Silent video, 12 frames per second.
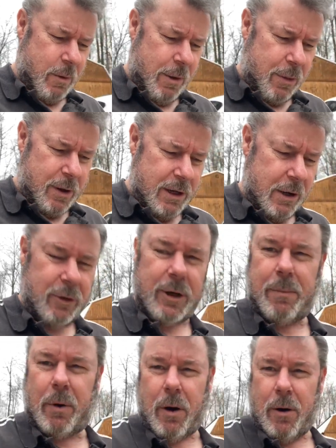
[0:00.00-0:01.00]
with the
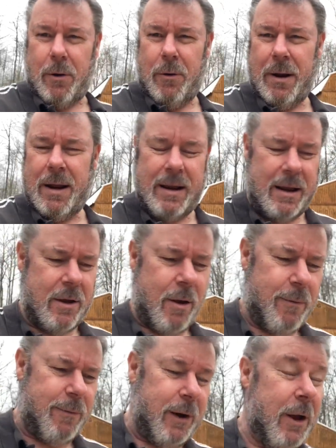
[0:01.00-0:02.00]
Delta Pro
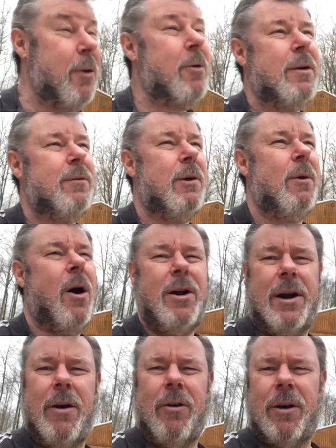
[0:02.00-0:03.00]
EcoFlow, and if you own
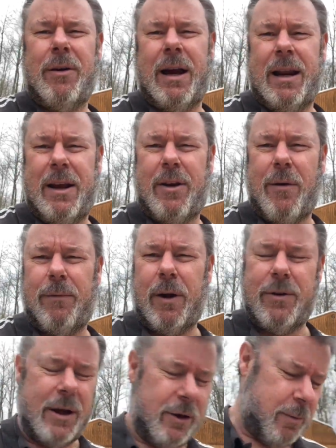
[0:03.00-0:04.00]
an, El an
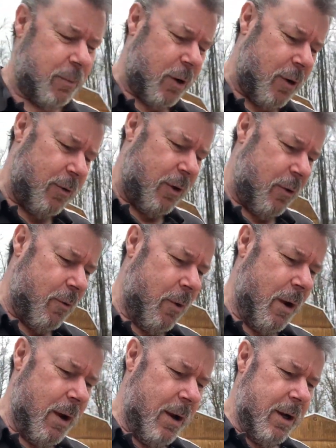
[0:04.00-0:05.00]
EcoFlow Delta Pro, you
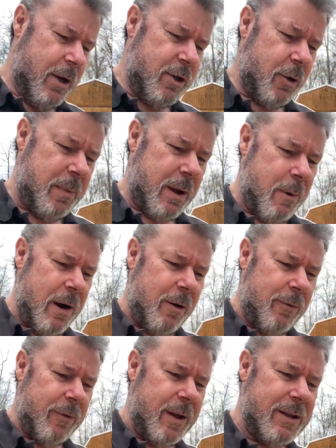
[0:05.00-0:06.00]
should be aware
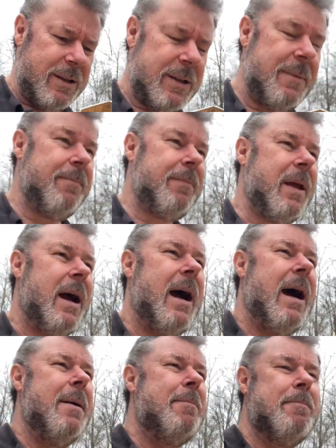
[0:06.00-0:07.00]
of this,
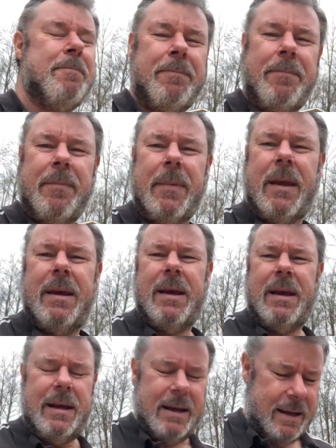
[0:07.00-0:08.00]
um,
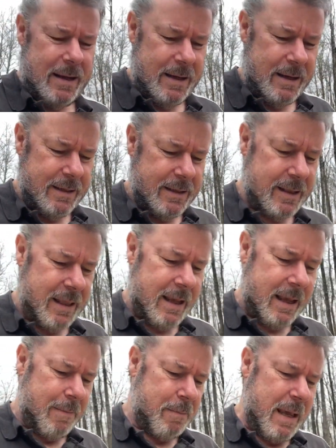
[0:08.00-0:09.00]
is
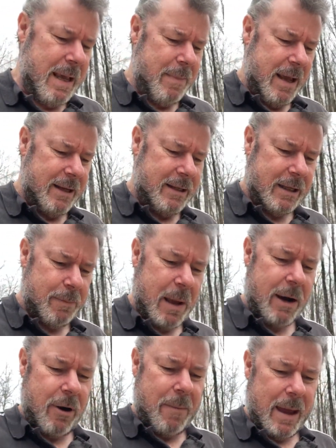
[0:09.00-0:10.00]
the BMS, the
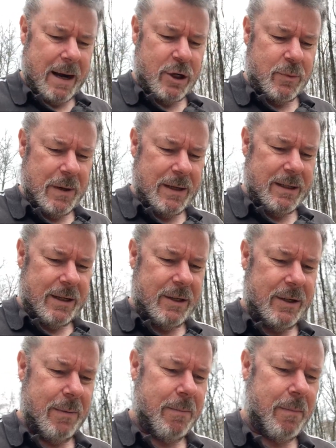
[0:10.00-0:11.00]
Battery Management
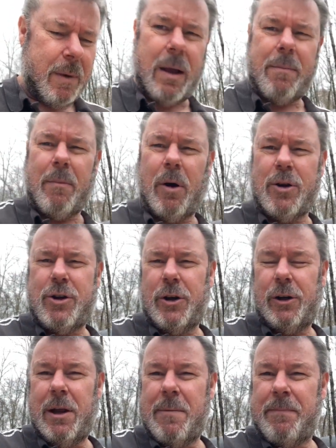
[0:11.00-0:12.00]
System module,